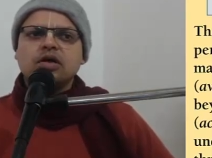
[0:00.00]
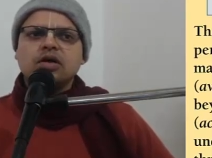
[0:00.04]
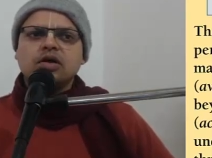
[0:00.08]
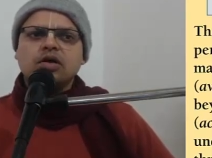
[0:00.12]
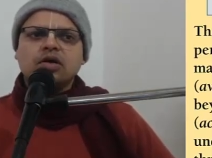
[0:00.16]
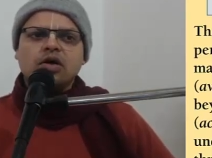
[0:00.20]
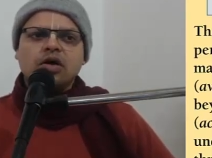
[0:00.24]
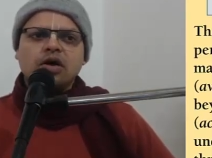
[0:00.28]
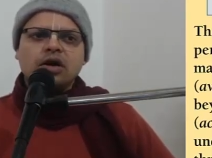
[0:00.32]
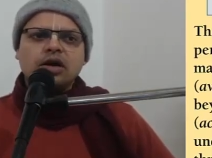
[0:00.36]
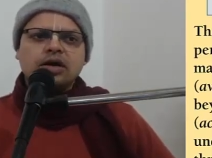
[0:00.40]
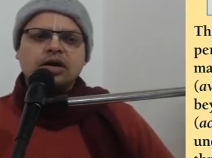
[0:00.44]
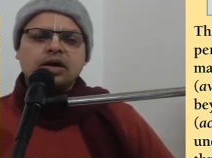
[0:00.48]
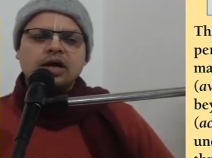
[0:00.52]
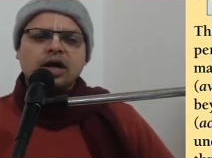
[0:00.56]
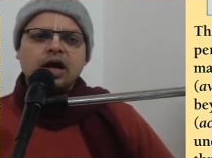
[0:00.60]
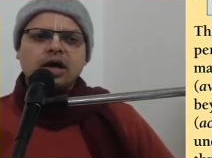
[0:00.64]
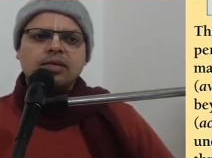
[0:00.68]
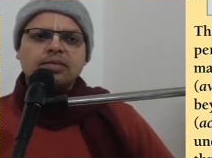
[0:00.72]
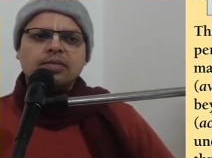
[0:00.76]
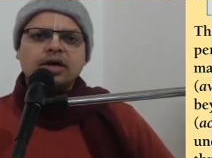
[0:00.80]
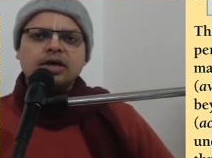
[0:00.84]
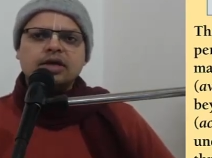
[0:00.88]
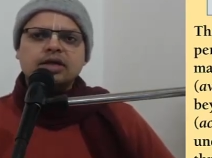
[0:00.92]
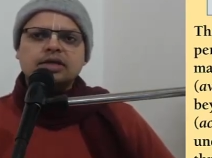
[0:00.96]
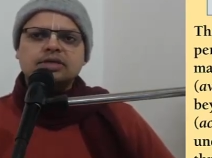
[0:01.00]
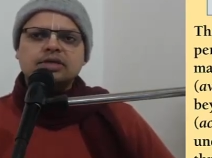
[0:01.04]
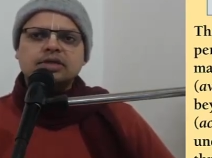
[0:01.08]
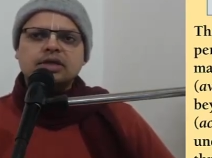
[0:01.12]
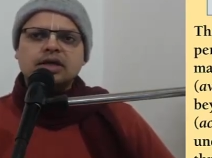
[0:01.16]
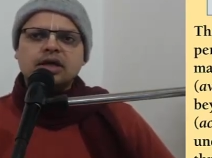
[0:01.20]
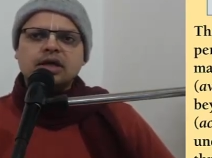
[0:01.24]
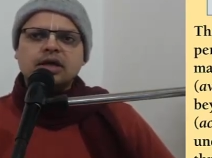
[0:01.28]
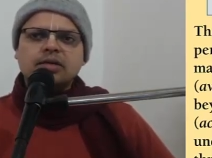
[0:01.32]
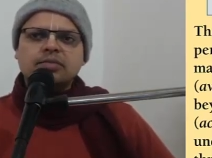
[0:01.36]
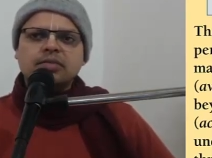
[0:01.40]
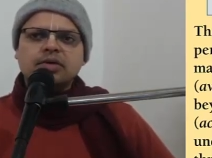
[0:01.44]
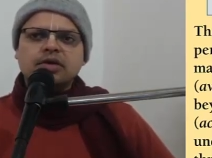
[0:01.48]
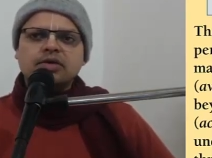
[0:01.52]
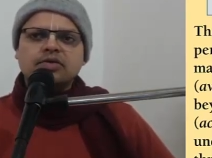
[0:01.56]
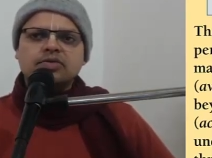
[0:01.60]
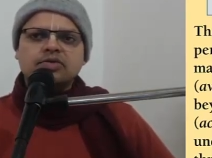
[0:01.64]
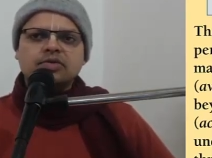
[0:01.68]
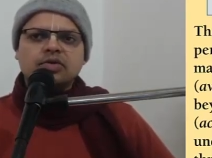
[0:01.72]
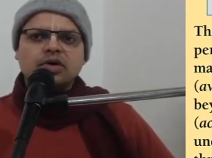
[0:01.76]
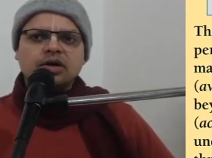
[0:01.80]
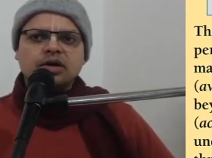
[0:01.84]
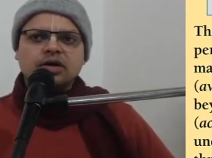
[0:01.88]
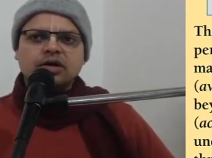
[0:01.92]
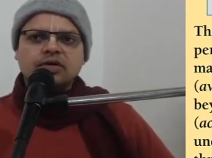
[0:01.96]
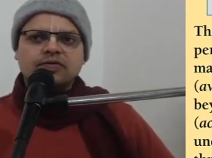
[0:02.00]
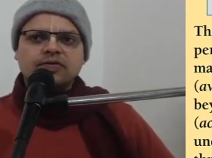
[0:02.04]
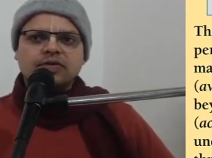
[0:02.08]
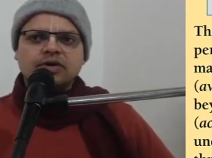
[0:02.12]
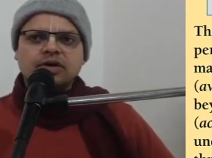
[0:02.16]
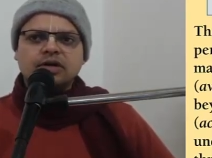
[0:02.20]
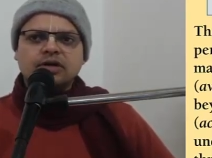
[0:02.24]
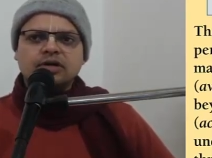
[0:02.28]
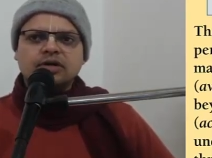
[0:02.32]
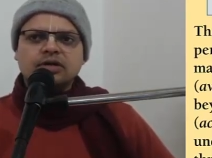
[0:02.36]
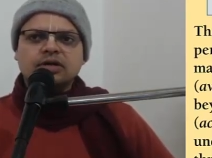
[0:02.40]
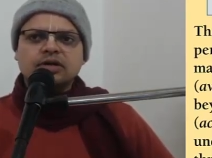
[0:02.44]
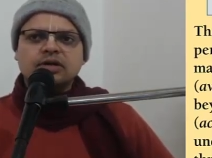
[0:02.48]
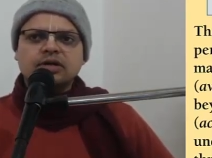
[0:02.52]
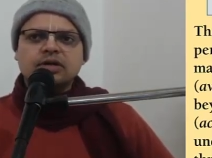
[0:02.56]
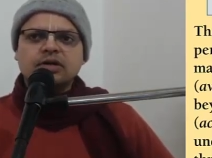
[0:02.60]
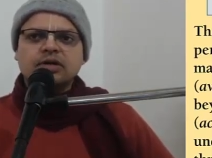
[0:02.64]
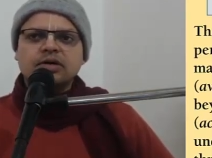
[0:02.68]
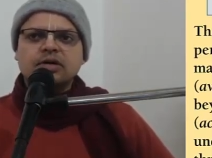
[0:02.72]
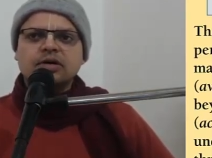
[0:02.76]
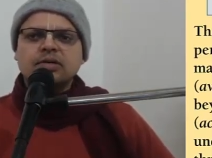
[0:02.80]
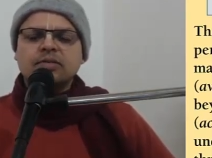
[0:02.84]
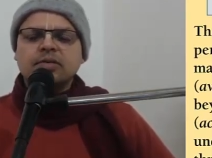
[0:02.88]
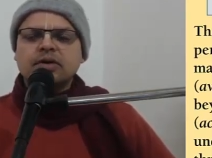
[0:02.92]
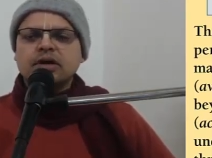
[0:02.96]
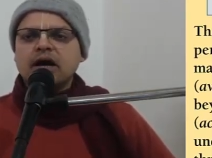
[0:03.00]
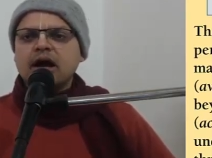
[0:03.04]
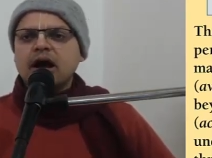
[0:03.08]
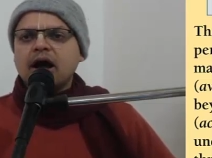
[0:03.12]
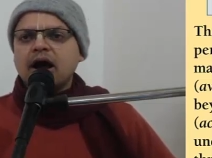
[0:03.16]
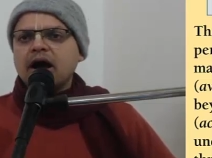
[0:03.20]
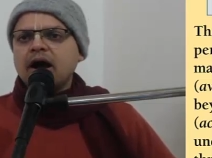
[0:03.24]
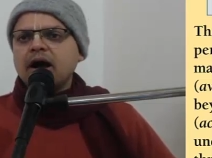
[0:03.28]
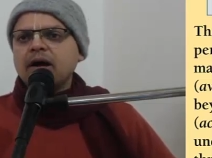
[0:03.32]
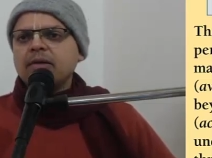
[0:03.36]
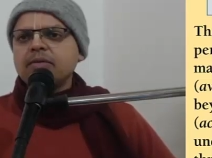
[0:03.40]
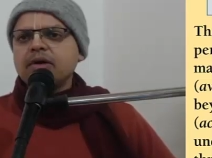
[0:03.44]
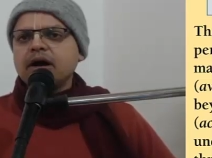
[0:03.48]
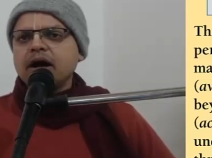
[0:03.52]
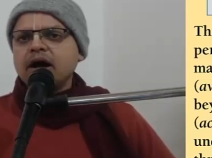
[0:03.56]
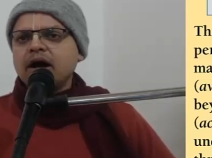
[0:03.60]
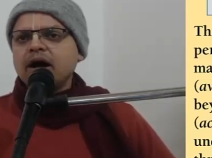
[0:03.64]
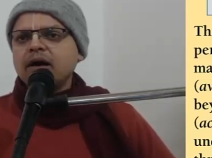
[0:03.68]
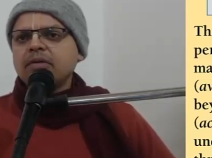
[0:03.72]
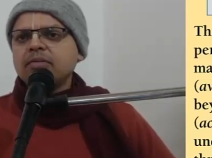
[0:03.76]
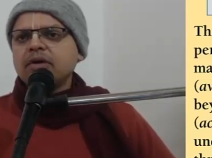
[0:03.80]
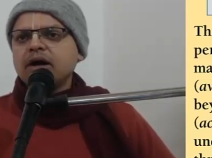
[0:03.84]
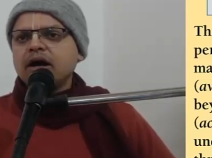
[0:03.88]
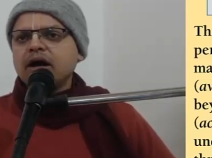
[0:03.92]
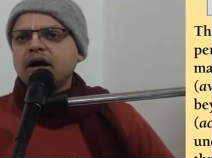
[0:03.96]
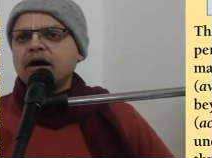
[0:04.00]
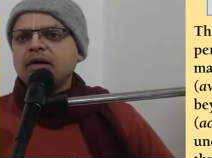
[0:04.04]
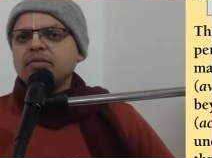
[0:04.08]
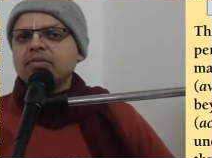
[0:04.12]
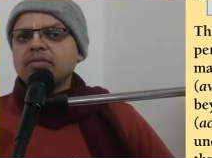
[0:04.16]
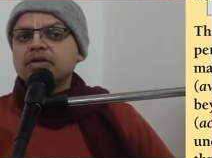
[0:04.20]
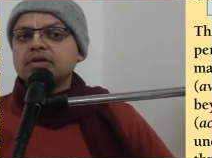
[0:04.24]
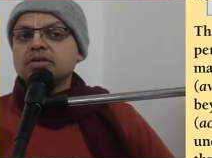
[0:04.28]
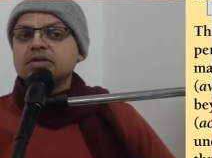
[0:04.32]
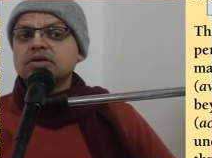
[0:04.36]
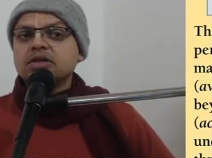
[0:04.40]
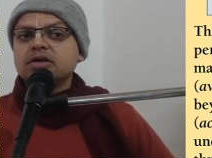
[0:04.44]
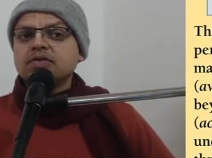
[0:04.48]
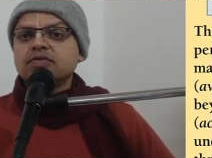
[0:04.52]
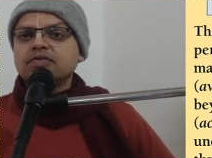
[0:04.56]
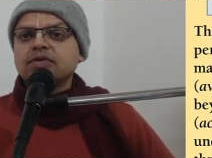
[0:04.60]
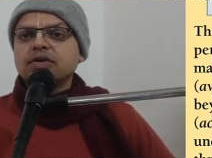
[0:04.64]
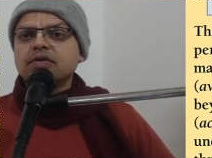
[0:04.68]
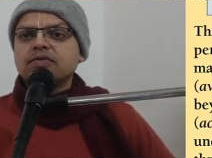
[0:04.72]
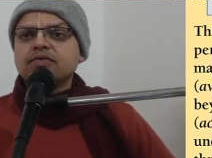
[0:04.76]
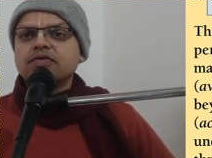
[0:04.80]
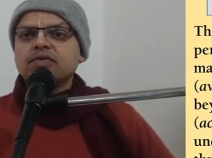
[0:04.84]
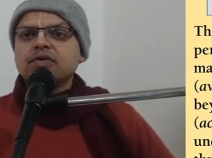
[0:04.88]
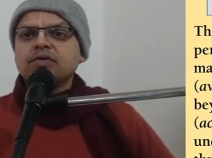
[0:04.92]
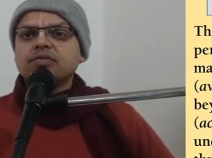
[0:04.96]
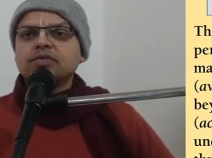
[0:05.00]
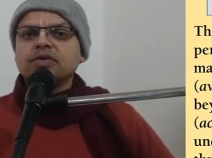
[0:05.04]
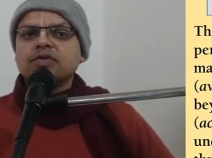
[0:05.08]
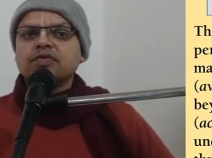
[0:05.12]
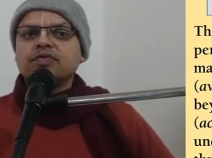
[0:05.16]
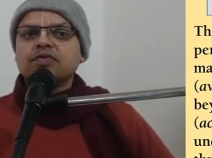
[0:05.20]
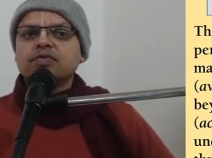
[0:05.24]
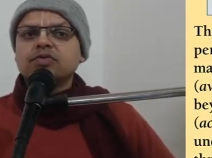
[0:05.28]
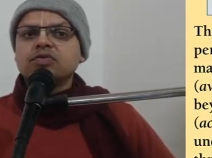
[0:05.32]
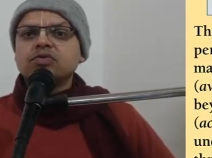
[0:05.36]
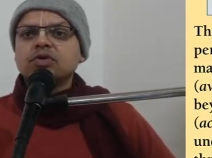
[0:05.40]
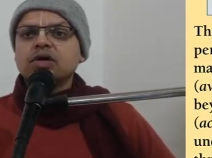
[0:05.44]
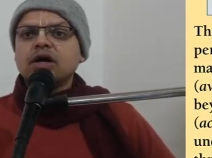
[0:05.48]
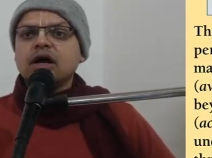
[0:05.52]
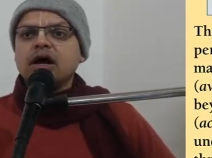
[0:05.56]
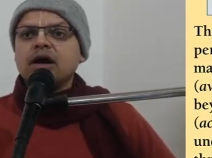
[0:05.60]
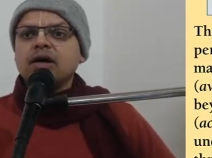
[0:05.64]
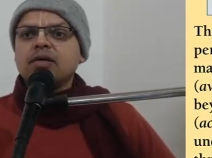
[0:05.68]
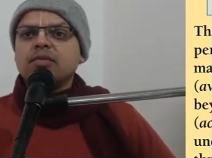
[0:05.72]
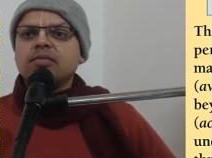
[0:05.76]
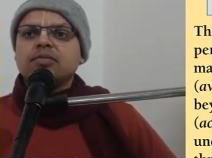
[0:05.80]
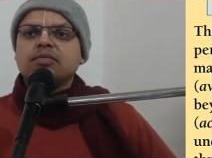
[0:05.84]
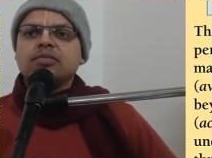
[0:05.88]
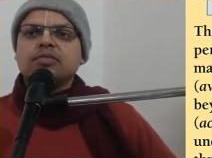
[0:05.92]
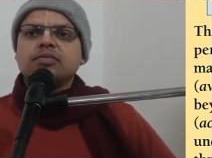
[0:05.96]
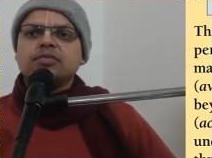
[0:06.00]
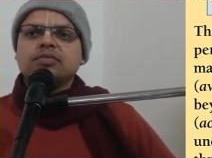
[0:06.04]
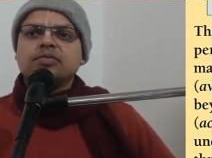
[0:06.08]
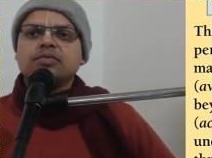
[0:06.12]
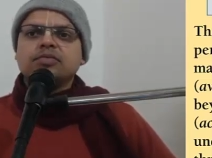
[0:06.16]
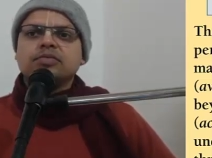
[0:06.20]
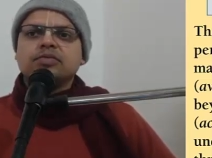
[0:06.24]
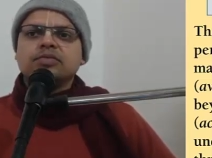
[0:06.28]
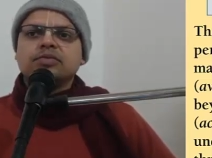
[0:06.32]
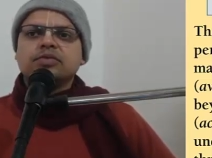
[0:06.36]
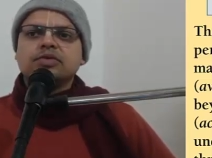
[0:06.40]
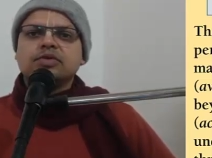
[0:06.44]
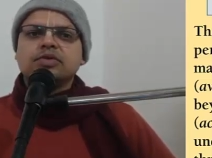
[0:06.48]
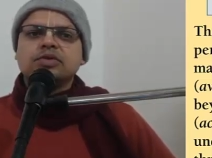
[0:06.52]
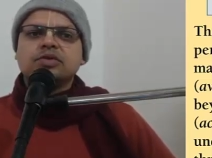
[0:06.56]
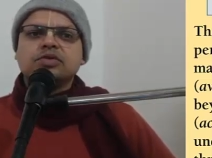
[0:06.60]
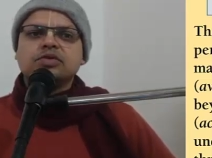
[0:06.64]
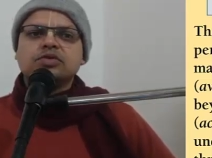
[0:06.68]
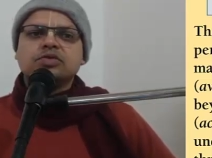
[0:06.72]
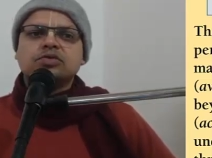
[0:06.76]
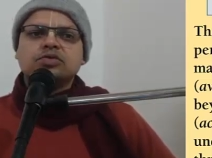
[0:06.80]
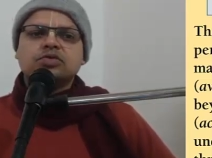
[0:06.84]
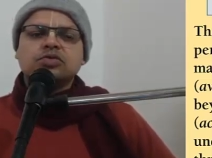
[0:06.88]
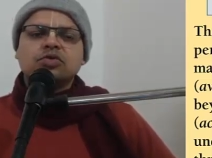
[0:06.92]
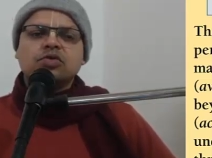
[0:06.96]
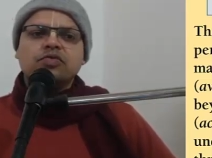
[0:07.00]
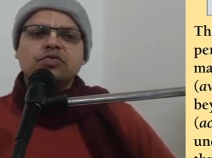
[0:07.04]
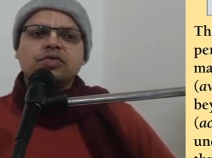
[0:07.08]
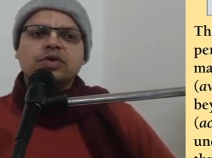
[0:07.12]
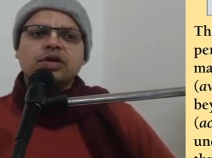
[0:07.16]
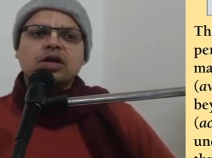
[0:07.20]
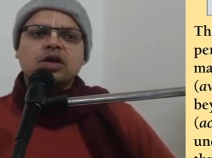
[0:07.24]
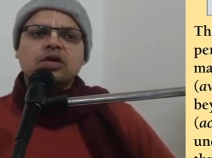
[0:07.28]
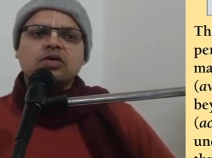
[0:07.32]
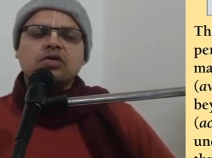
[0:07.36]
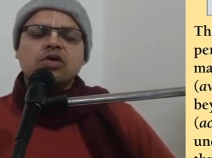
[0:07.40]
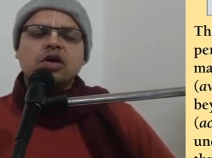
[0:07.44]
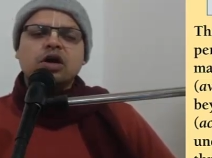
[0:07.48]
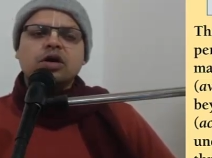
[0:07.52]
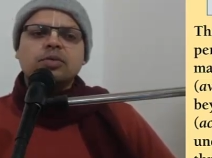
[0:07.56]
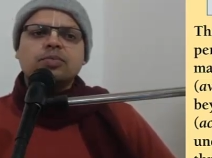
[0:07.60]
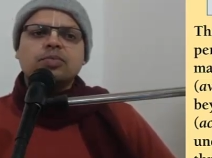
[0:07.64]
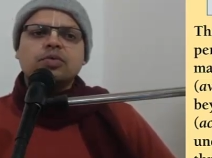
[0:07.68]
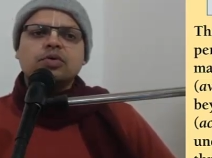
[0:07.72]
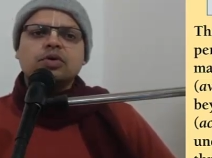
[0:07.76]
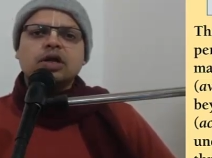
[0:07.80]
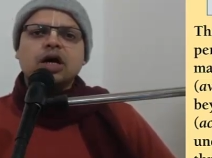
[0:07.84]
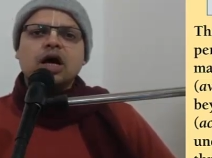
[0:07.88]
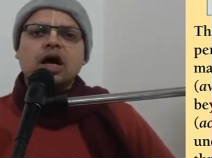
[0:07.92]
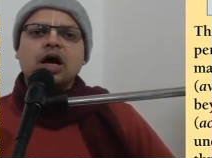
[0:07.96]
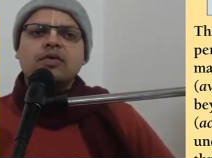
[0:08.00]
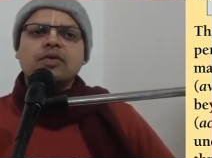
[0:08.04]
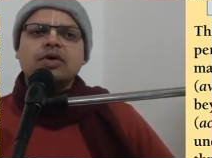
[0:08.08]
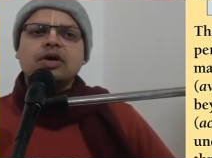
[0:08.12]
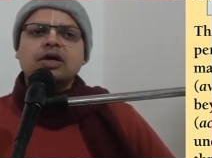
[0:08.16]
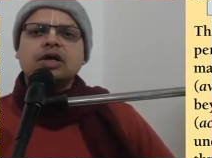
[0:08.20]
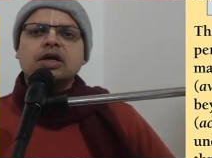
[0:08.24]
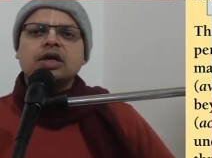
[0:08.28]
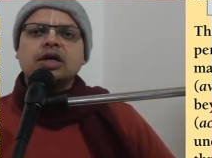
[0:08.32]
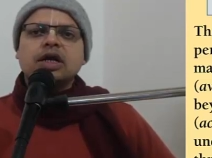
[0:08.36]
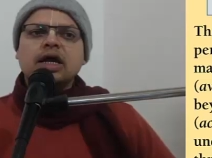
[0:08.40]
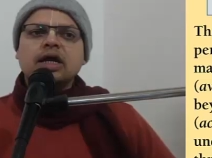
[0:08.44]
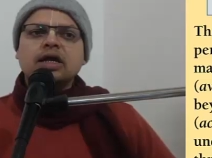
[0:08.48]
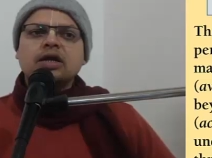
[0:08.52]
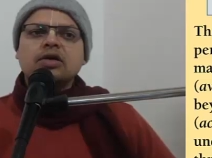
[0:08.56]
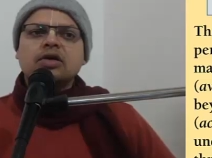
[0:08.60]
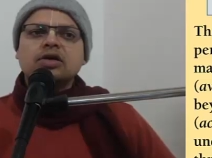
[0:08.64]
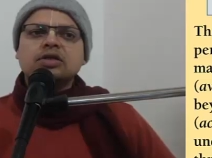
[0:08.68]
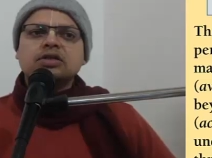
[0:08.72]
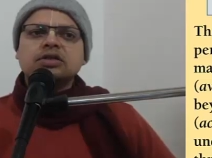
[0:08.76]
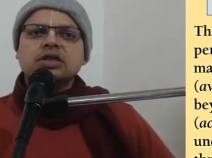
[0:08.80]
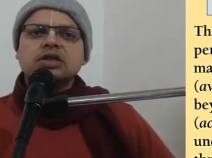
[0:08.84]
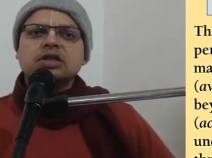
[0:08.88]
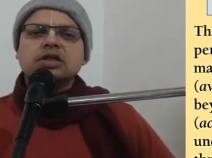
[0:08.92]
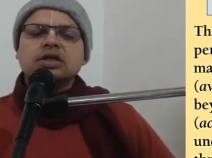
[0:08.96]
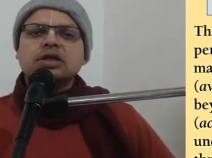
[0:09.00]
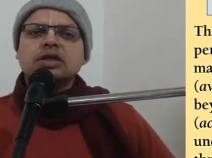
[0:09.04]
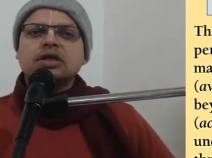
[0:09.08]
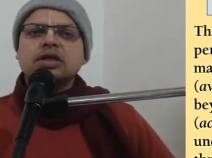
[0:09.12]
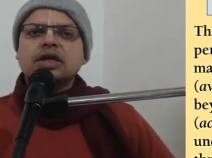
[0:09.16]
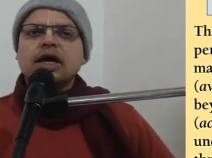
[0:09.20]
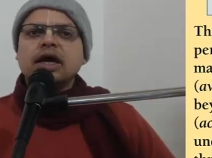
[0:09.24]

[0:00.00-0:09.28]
Lord Ram and his name is non different. But arm, arm, arm is different from the fruit arm. So we cannot put our dry logic.